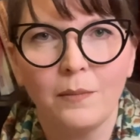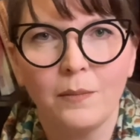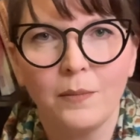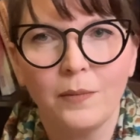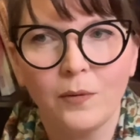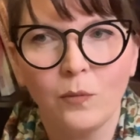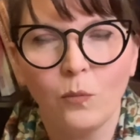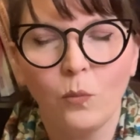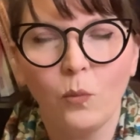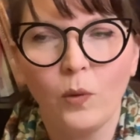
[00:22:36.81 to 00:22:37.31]

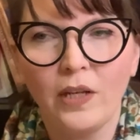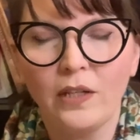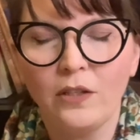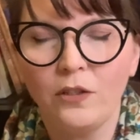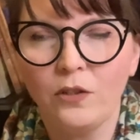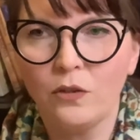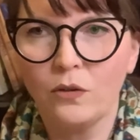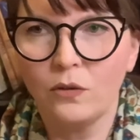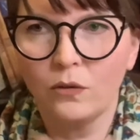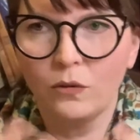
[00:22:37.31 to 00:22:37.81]
when
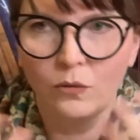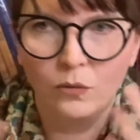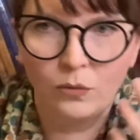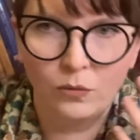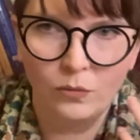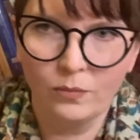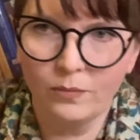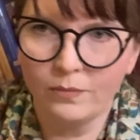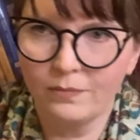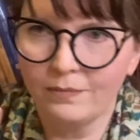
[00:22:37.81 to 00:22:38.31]

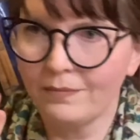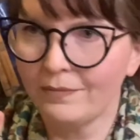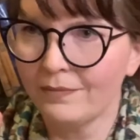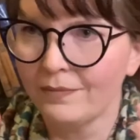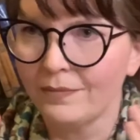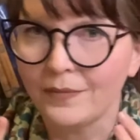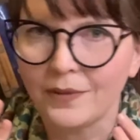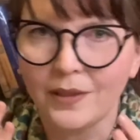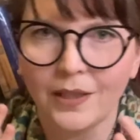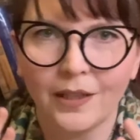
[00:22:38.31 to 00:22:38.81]
you
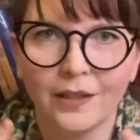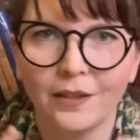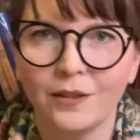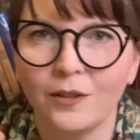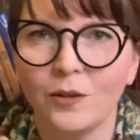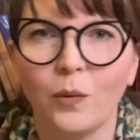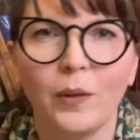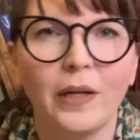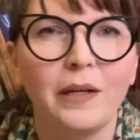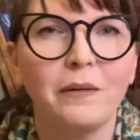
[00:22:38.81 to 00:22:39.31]
aren't
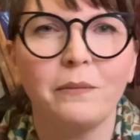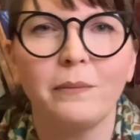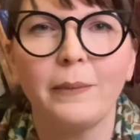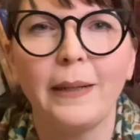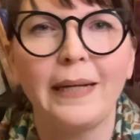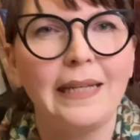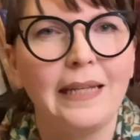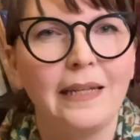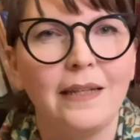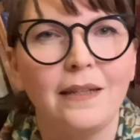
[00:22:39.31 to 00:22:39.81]
quite
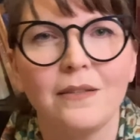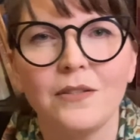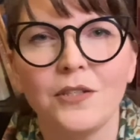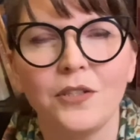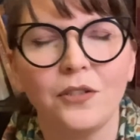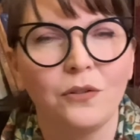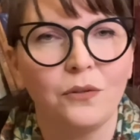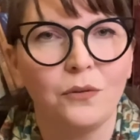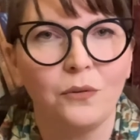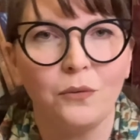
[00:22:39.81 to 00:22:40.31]
ready
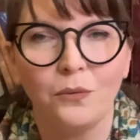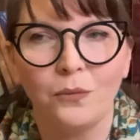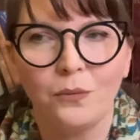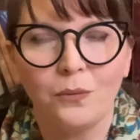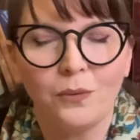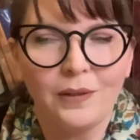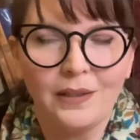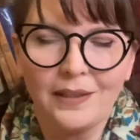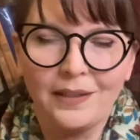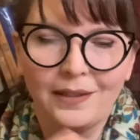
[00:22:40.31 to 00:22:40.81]

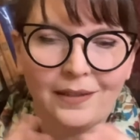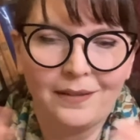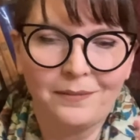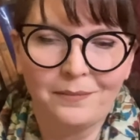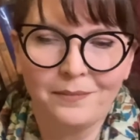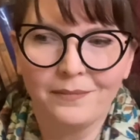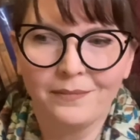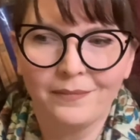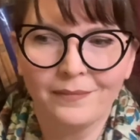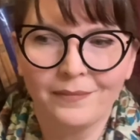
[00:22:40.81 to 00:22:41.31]

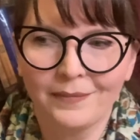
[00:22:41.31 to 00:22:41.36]
to